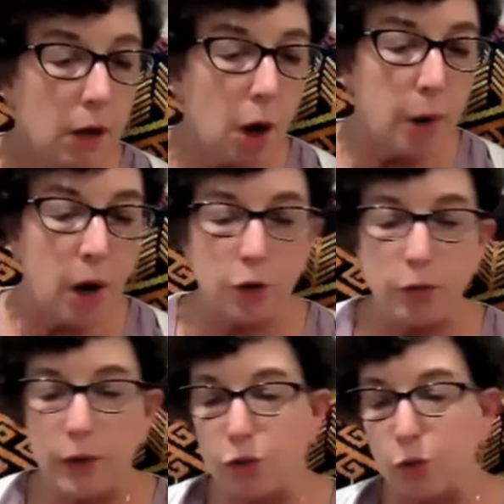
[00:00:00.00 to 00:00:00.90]

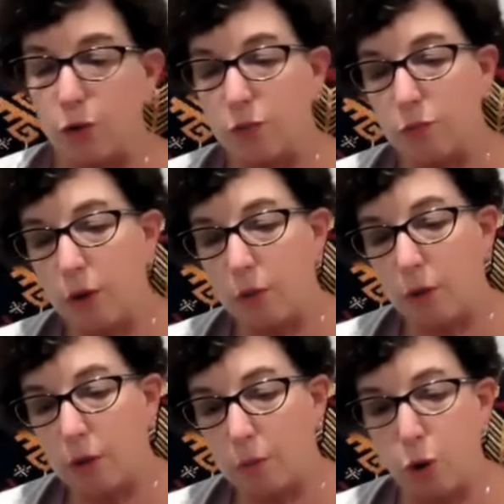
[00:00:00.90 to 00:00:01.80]
carbohydrate source,
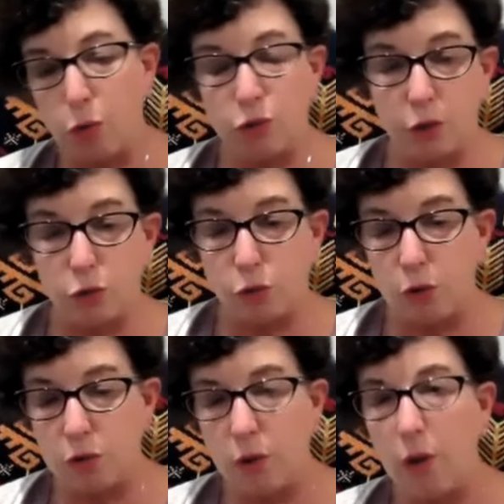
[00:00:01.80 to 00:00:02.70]
protein
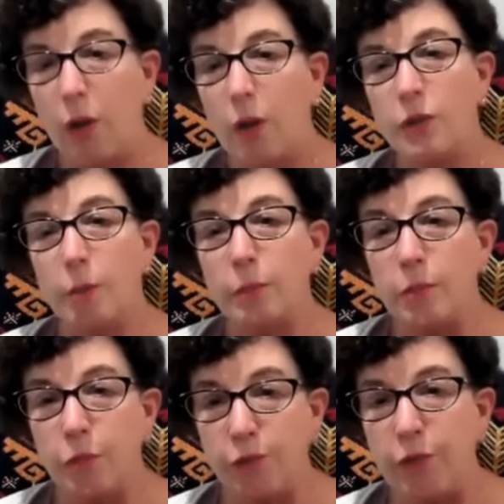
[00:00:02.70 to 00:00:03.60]
source,
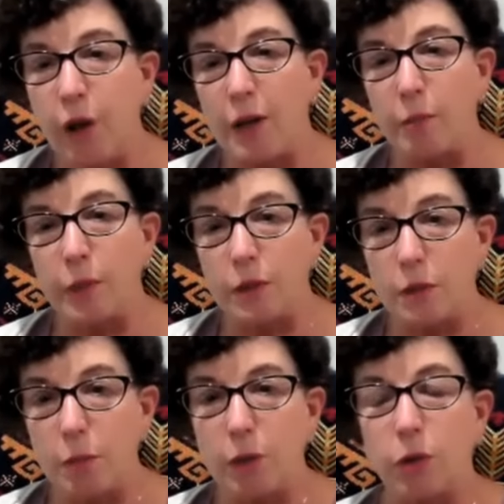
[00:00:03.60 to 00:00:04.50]
some vitamins
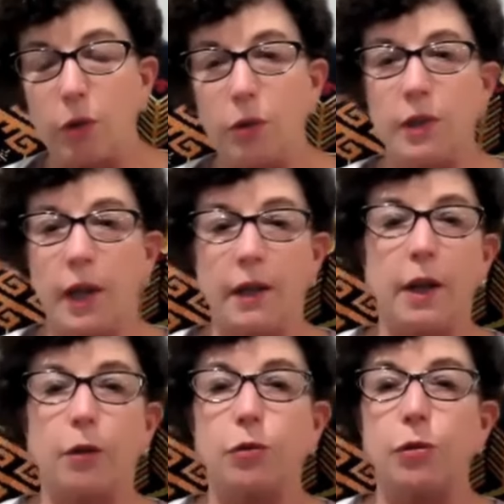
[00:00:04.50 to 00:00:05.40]
and minerals, and
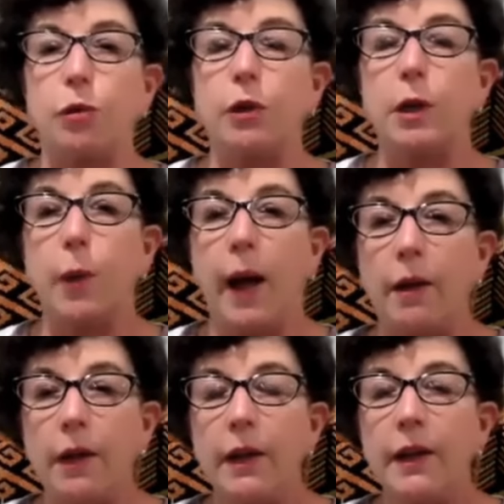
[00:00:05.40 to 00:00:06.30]
it grew really well.